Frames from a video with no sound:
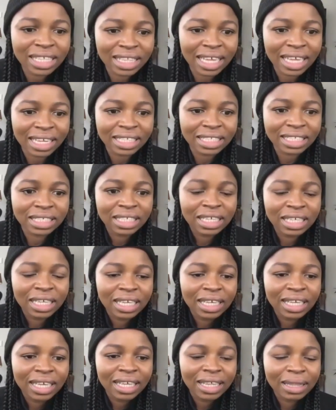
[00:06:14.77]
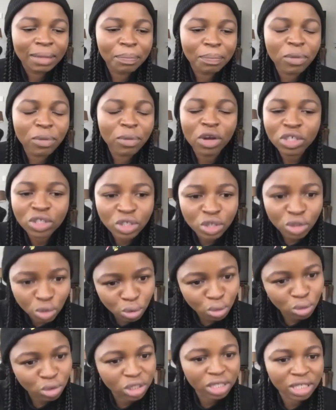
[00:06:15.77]
that
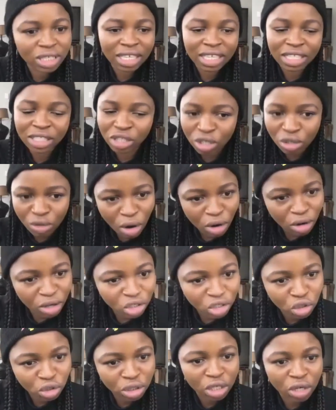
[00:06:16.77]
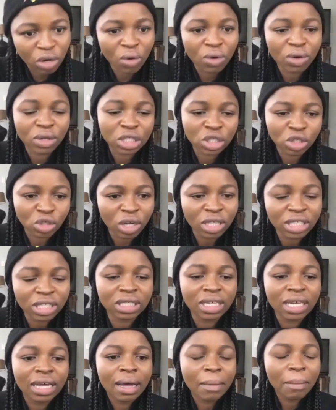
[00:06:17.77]
prostitution is derogatory or is
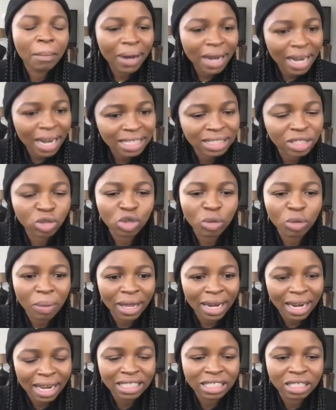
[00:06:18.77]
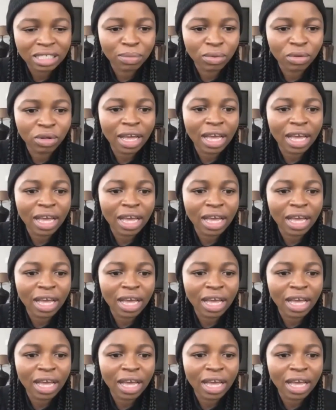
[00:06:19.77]
not pleasant or palatable?